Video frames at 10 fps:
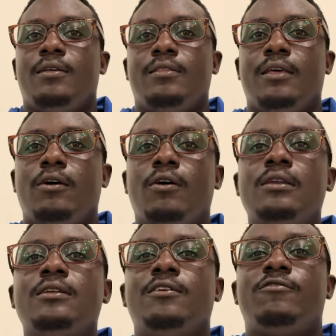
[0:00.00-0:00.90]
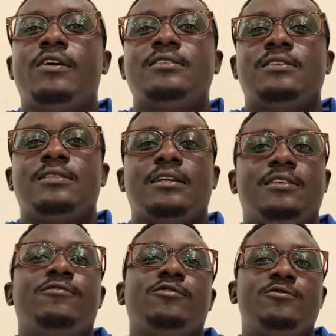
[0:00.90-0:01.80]
The only difference is that
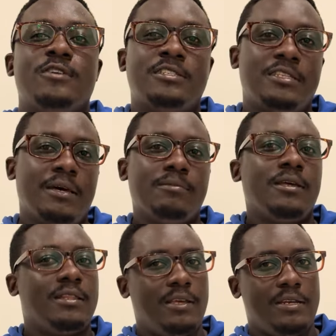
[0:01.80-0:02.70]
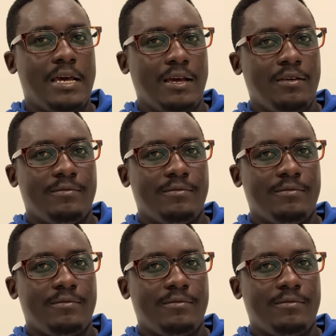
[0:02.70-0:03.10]
if you treat them, then they die.